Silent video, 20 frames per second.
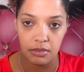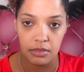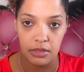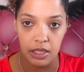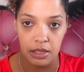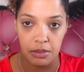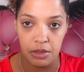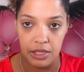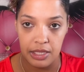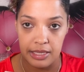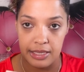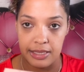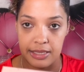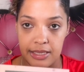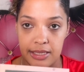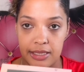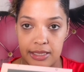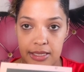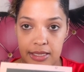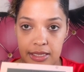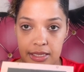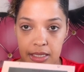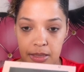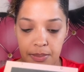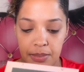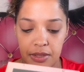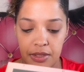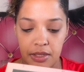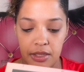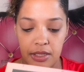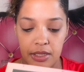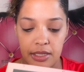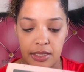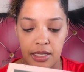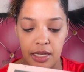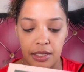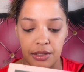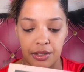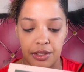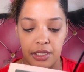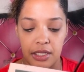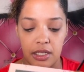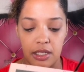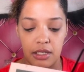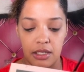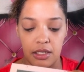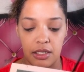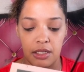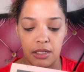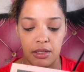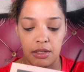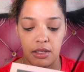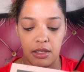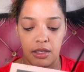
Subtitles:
I'm just gonna dip into this color here,